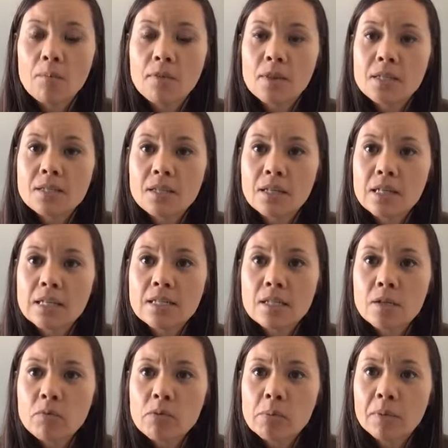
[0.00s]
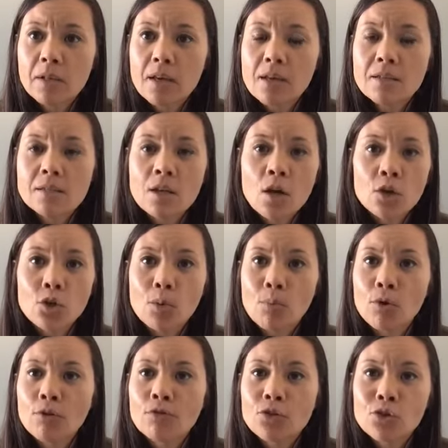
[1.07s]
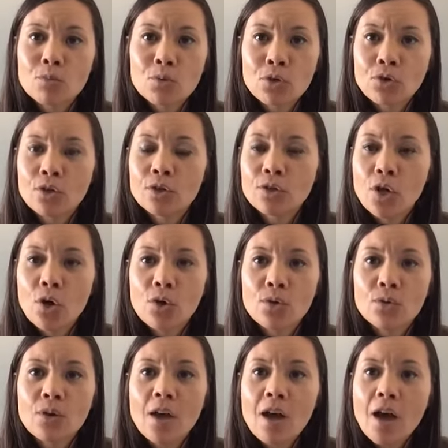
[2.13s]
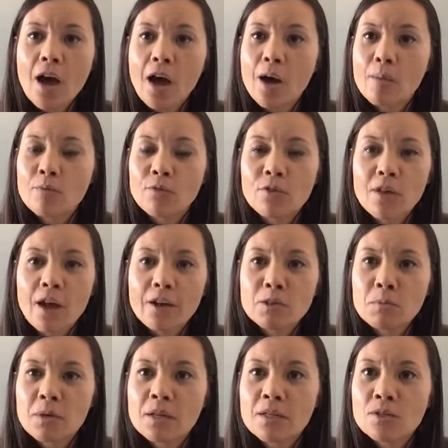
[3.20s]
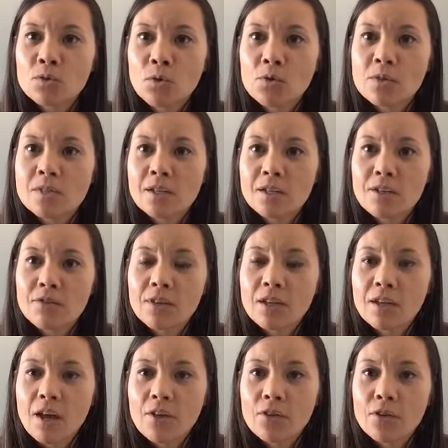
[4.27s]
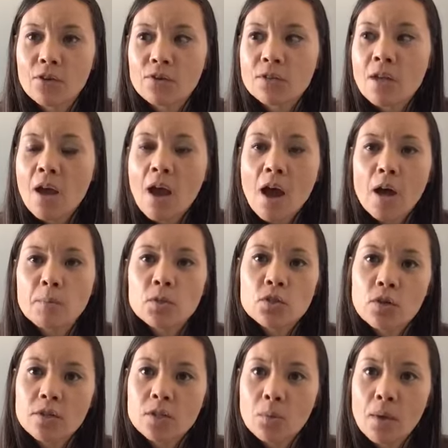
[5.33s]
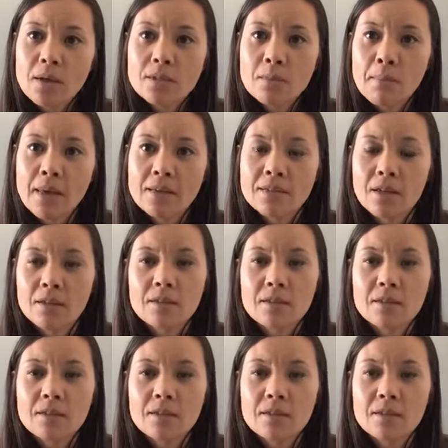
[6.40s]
This can easily replace your perfume, your cologne for the husbands or the significant others. Stress Away is amazing.